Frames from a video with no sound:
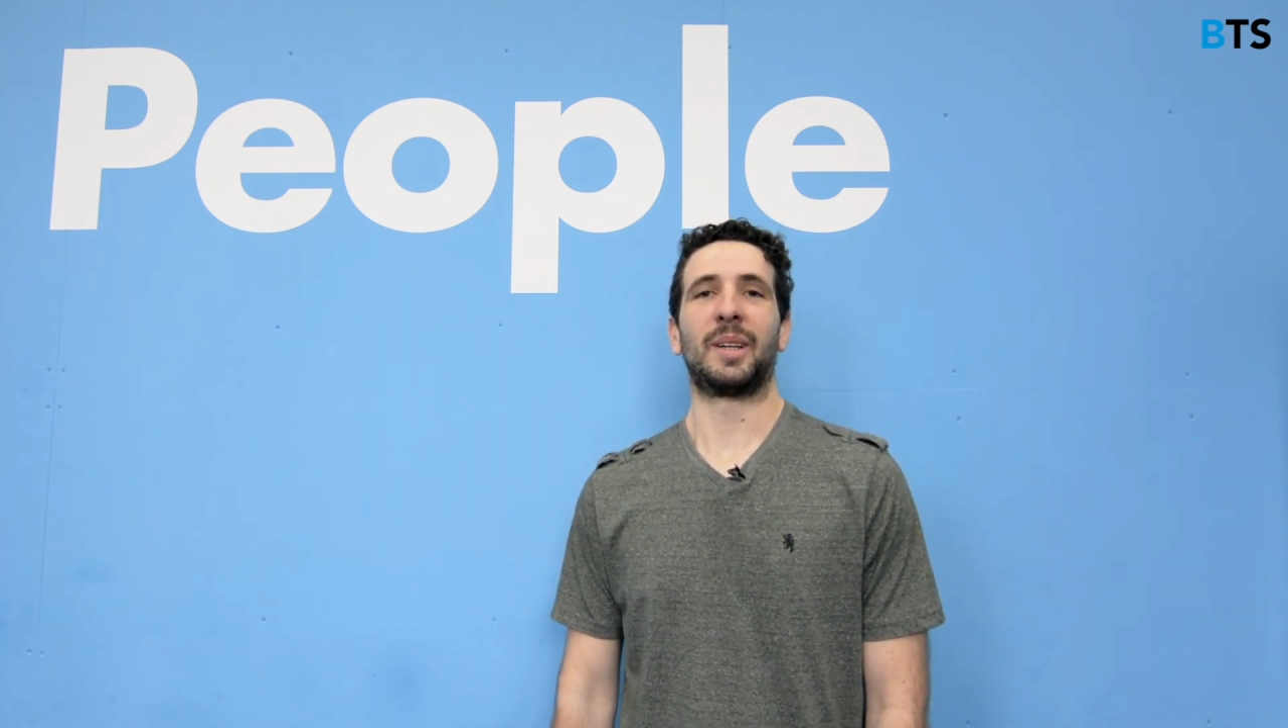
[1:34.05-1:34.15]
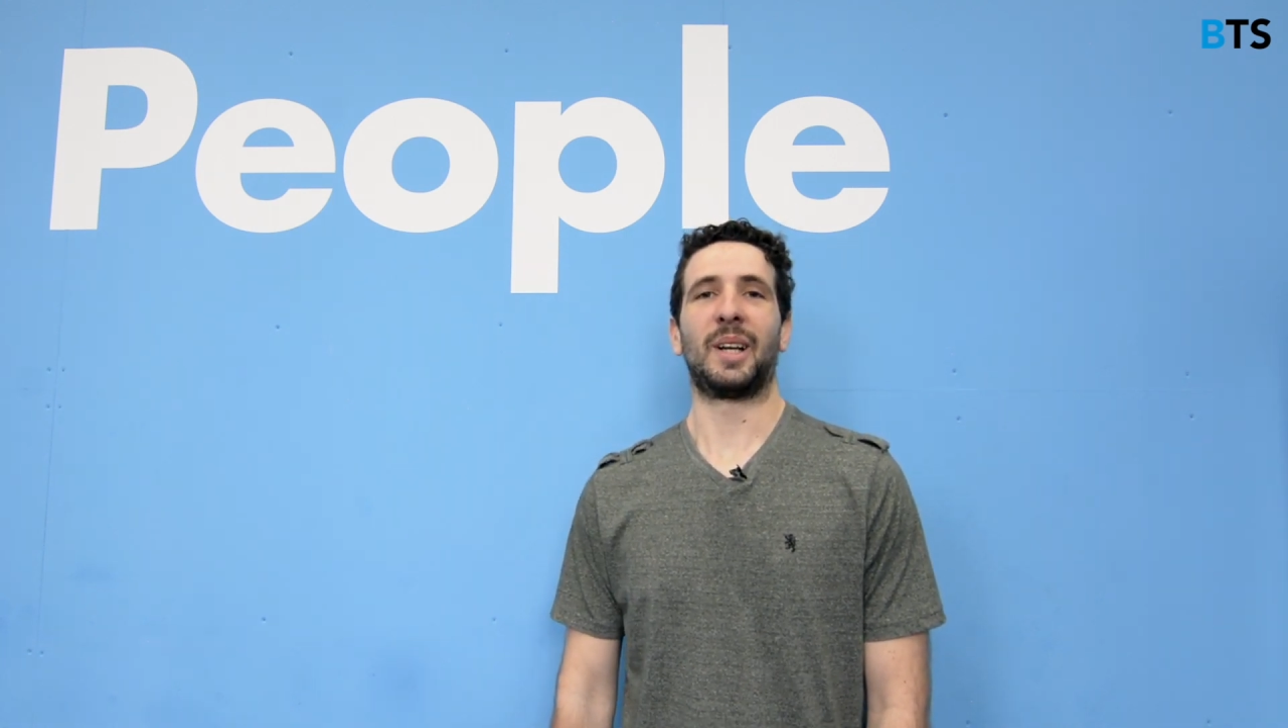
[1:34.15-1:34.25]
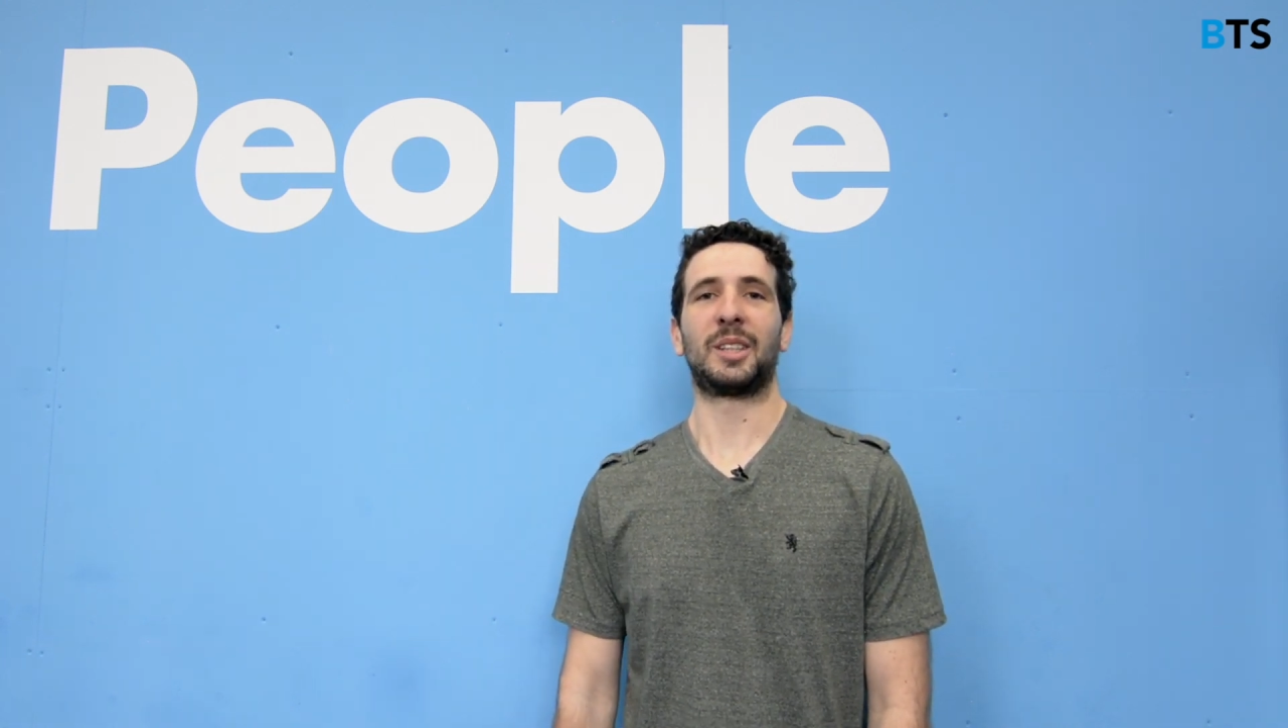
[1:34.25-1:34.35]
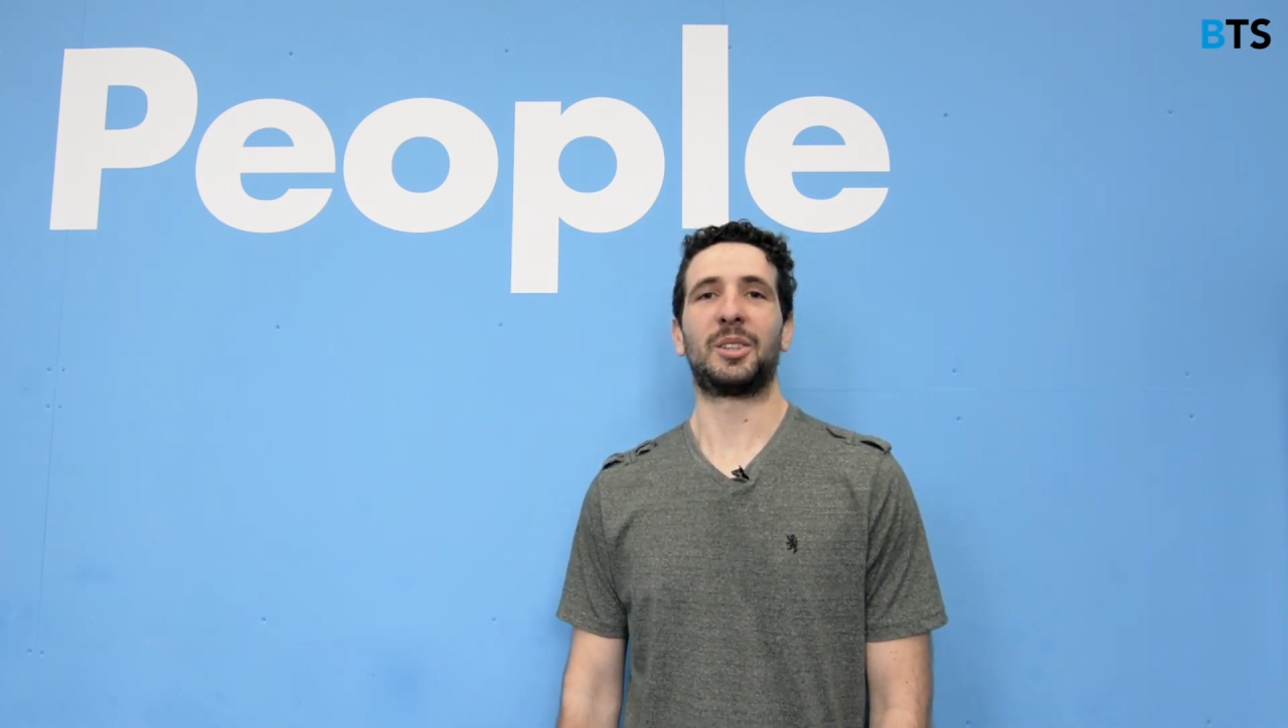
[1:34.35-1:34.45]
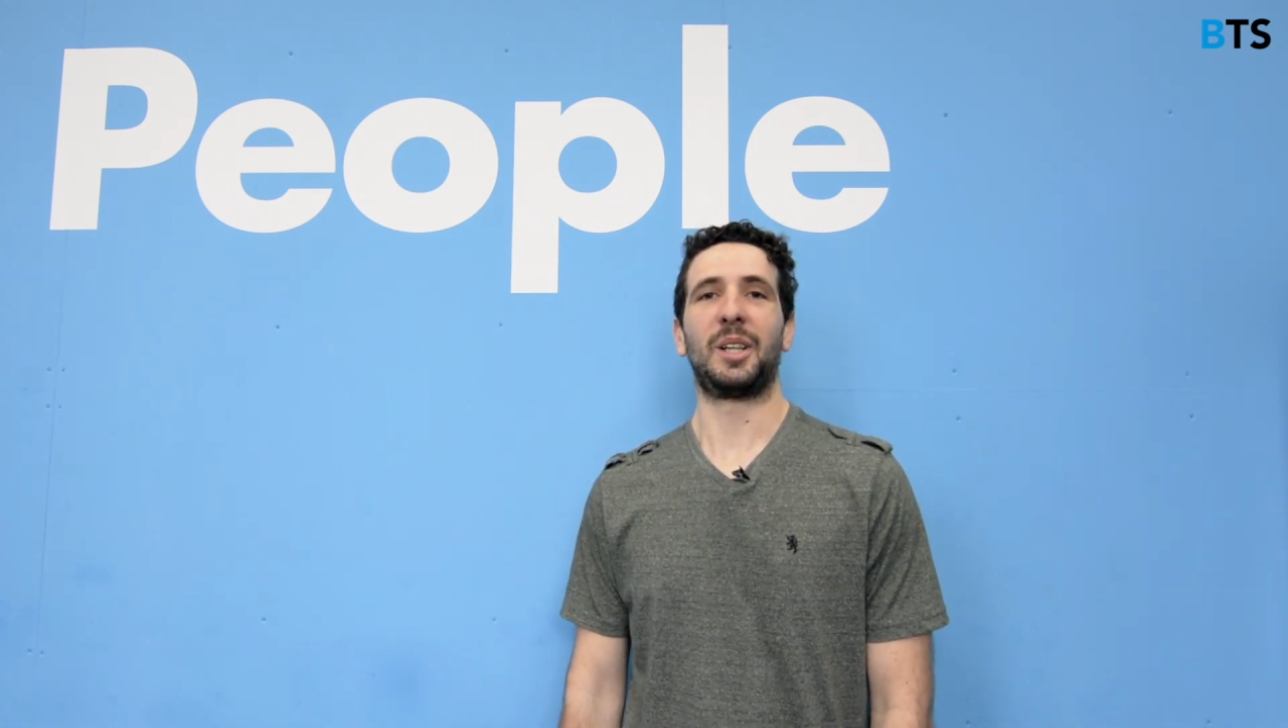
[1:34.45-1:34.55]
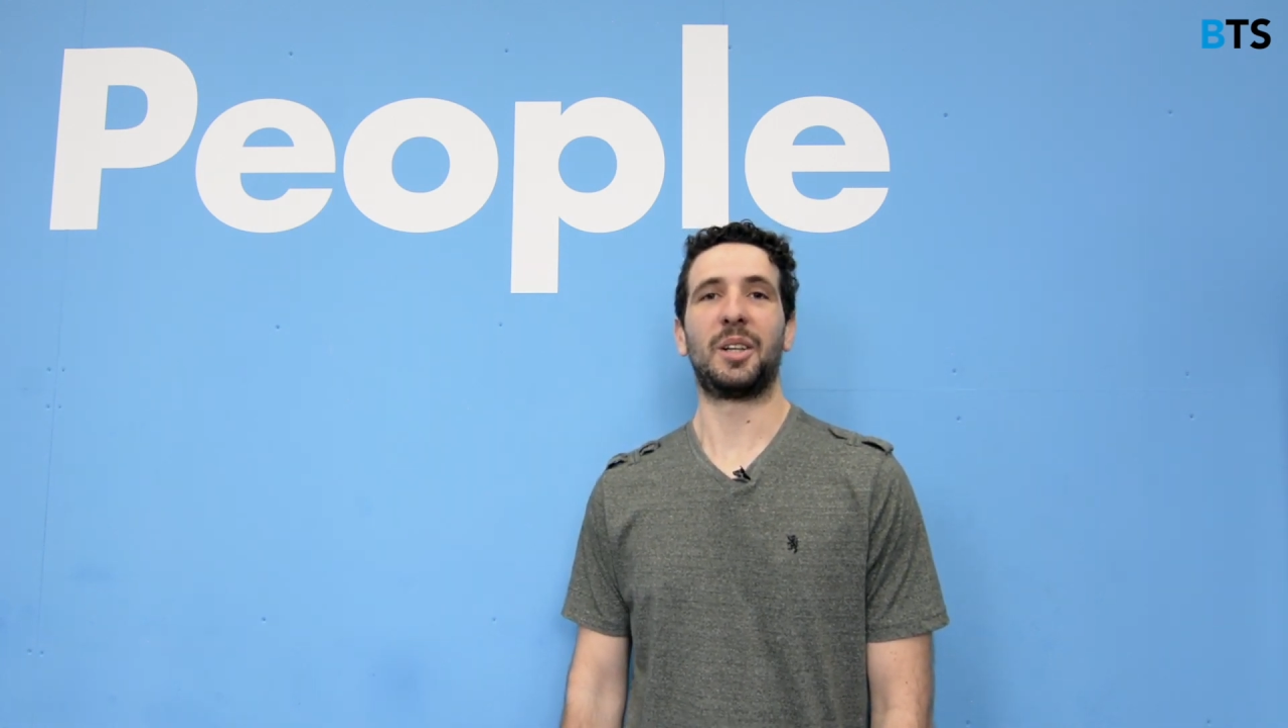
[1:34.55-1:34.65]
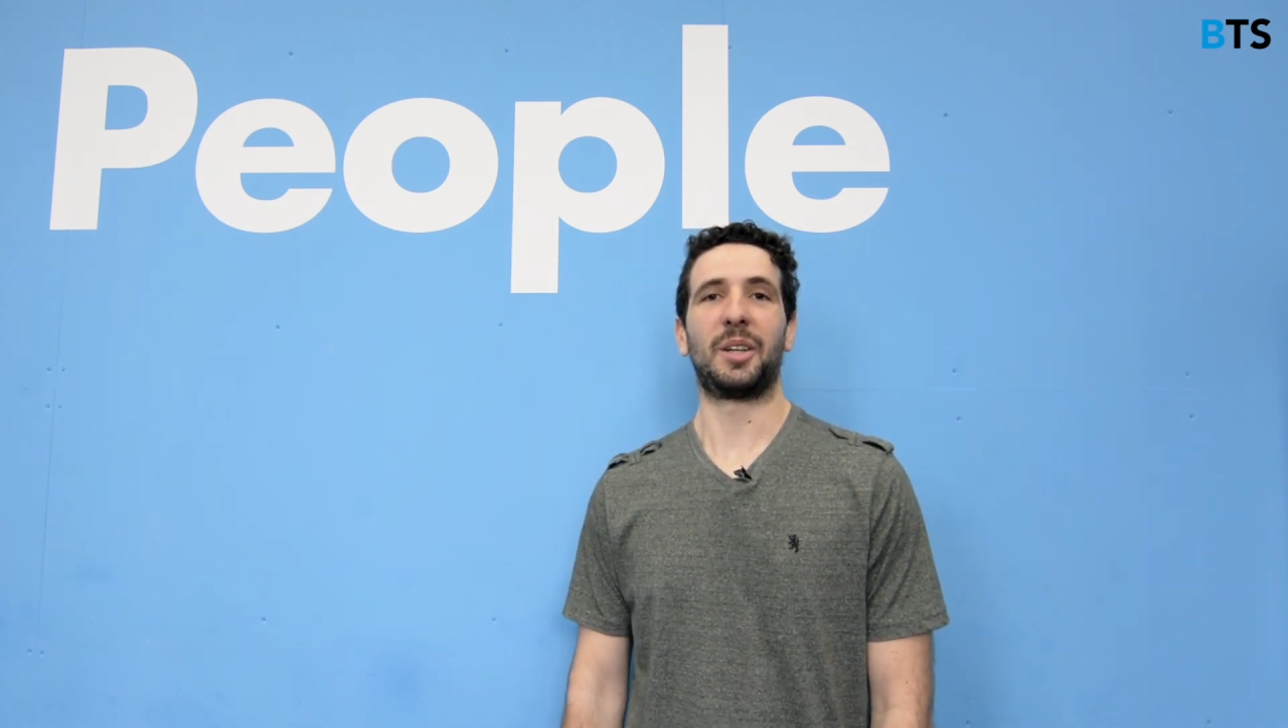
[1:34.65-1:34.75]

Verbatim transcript: actually